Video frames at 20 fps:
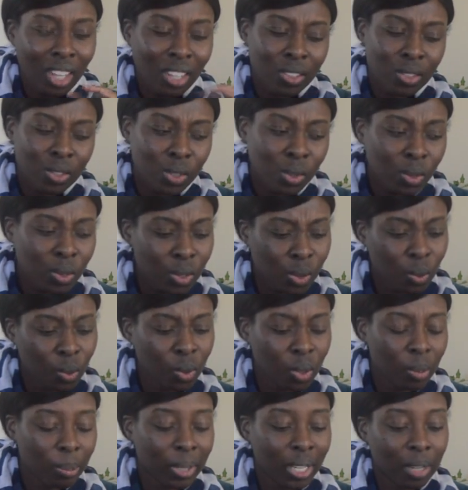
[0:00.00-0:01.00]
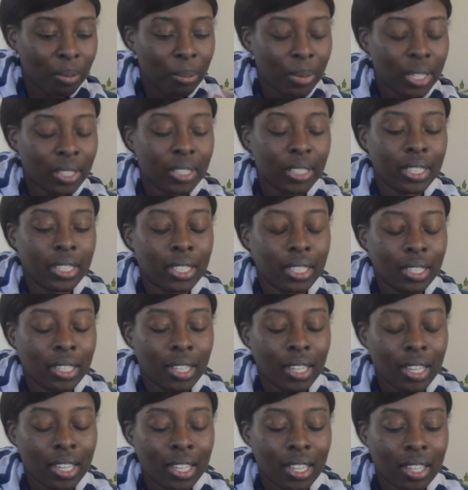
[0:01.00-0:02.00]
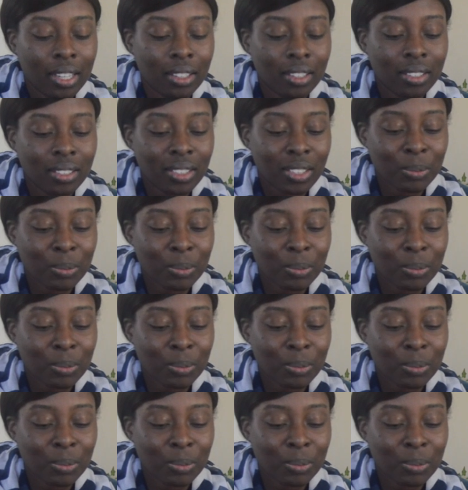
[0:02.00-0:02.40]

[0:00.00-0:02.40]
still in school but married, and